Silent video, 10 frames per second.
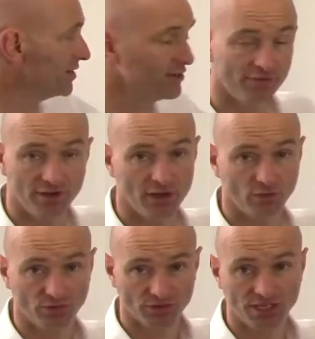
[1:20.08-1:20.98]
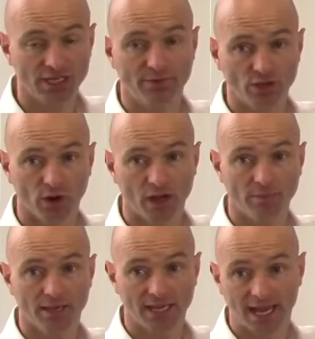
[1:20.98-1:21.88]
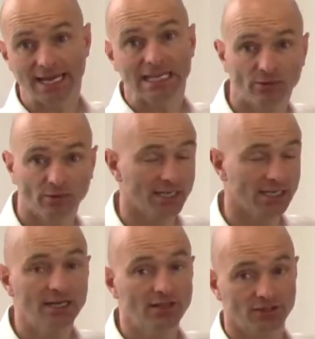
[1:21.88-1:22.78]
interfering with the DPU IP, and equally the